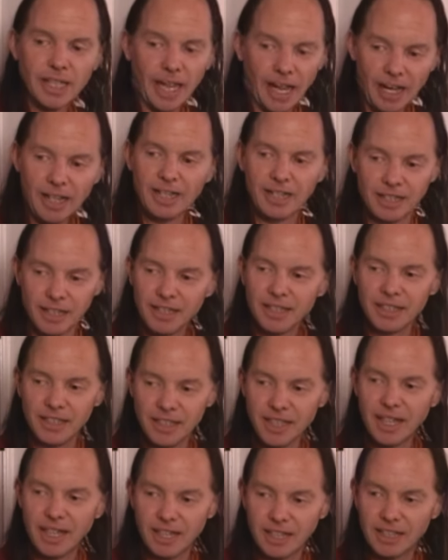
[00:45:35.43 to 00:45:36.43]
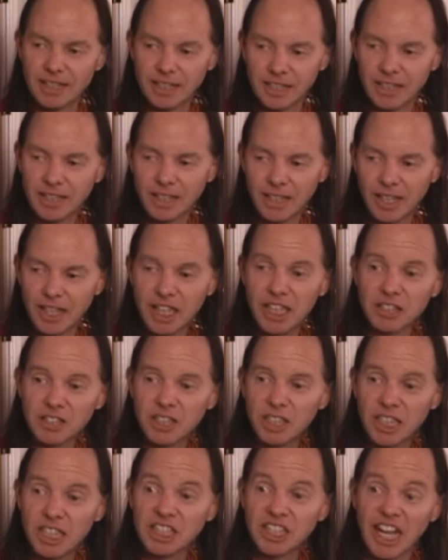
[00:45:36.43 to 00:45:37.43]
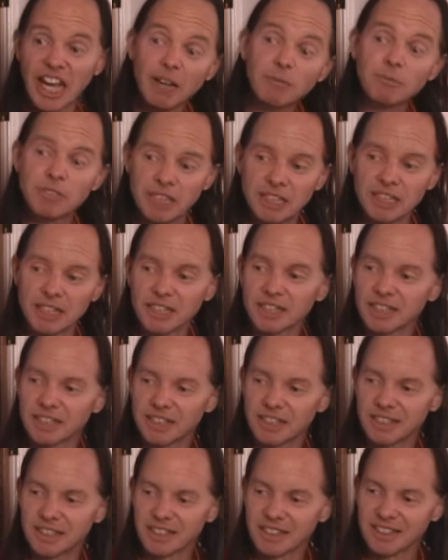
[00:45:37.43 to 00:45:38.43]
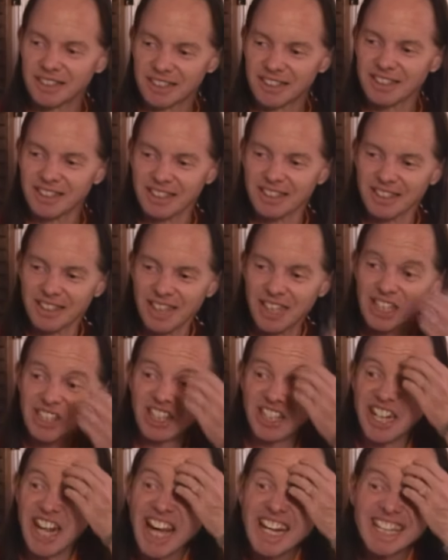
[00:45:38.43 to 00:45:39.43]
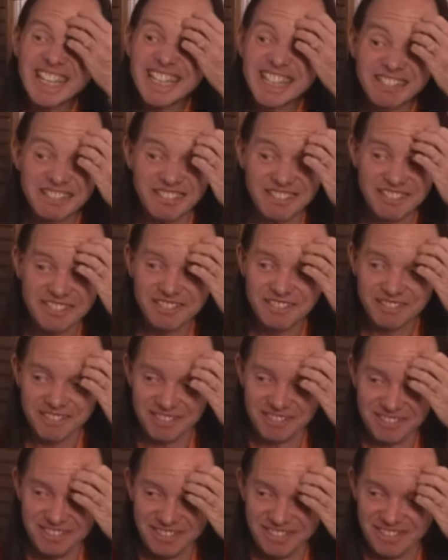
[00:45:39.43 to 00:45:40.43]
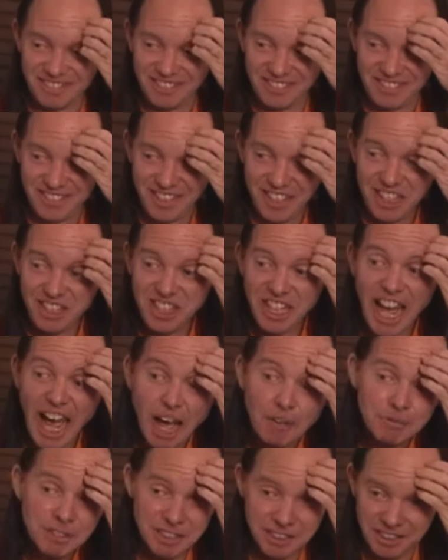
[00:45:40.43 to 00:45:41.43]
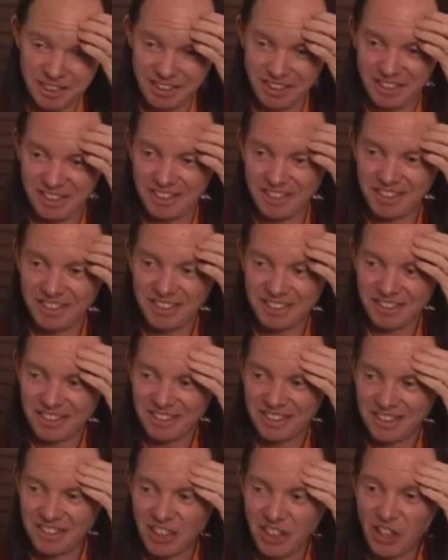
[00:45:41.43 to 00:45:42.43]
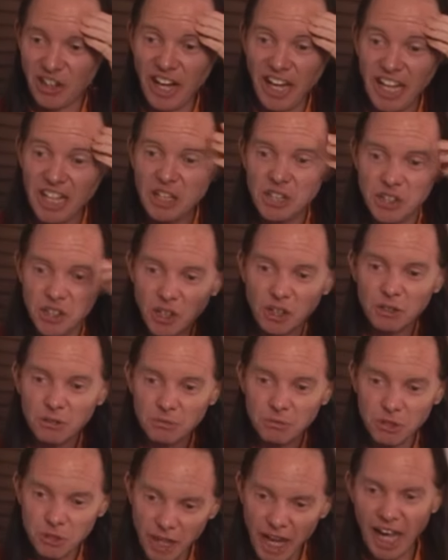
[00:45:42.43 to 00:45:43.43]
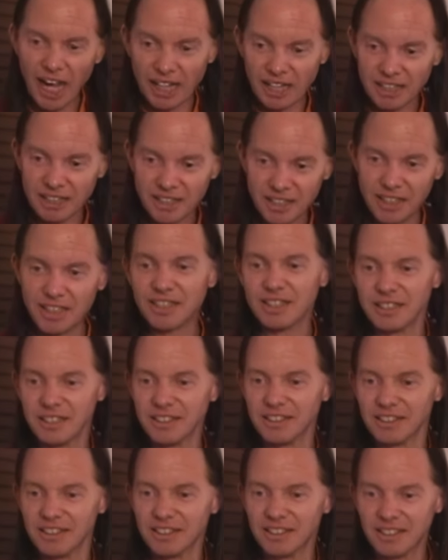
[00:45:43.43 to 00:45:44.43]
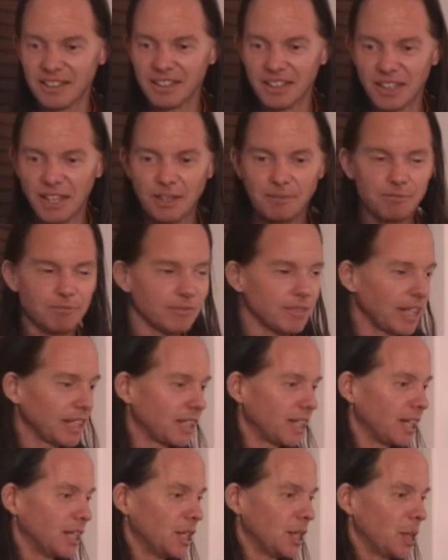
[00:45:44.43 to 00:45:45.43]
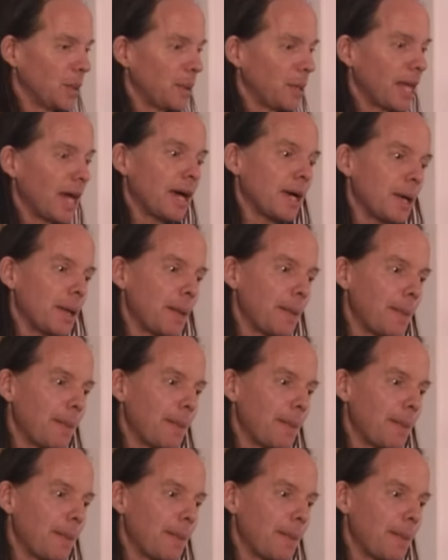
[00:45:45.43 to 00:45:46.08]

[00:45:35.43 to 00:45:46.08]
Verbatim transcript: Yeah. Yeah. Yeah. Is is emptiness. Is a negative. Is an absence there ain't no track there. Okay, like that. Yeah.